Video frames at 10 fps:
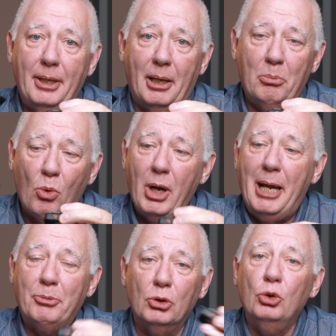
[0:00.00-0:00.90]
I'm more
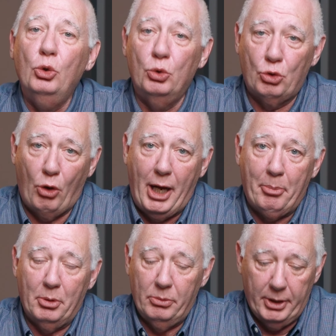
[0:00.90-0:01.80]
apt to lose
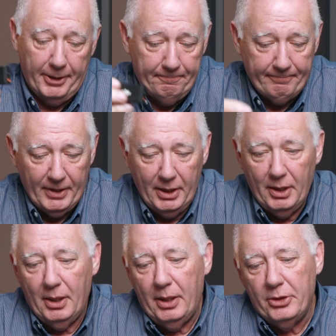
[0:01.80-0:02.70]
crap, okay?
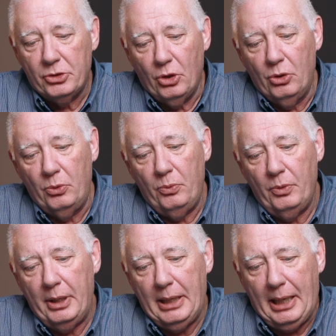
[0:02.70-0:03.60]
So
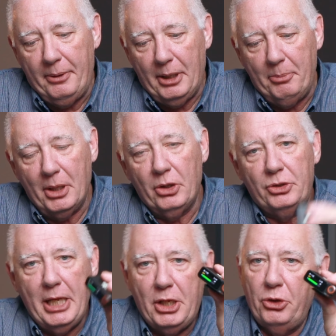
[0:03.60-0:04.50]
I'm not
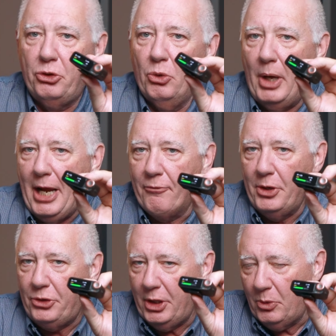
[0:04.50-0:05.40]
going to take you through
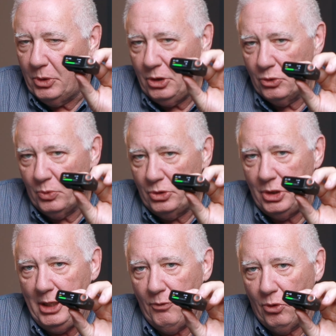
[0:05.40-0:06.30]
everything with this
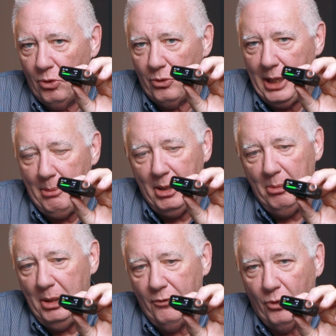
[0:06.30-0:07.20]
receiver. That
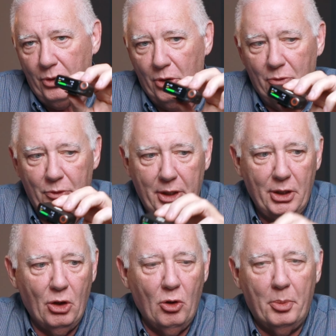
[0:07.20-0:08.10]
may be for another
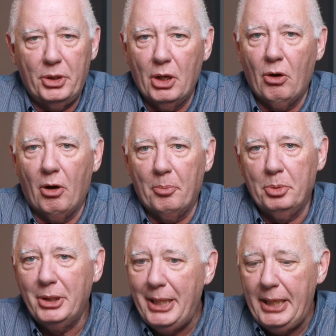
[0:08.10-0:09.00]
video, but there are
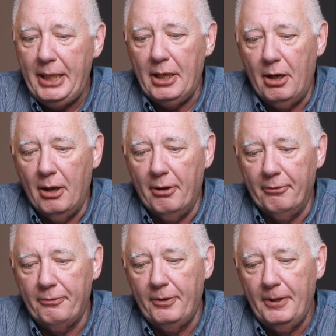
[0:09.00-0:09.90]
plenty
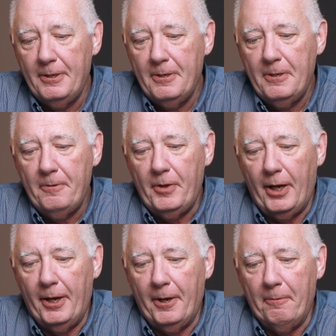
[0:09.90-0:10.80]
of
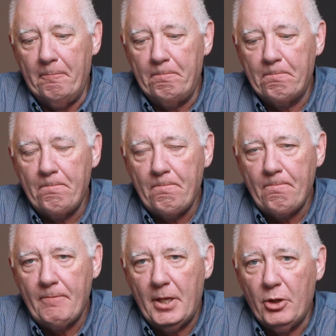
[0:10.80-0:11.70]

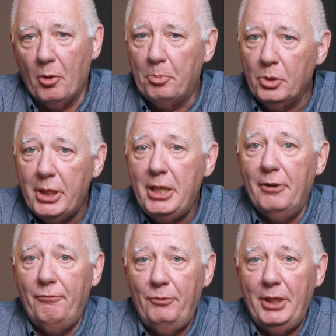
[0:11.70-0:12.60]

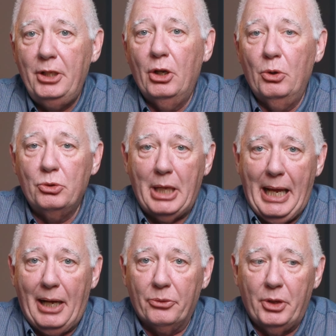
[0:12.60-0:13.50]
videos
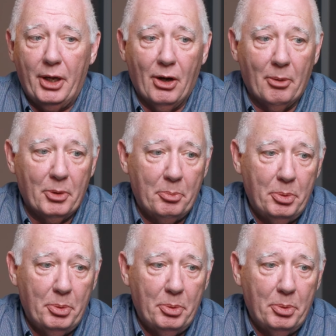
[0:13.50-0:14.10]
out there. I'm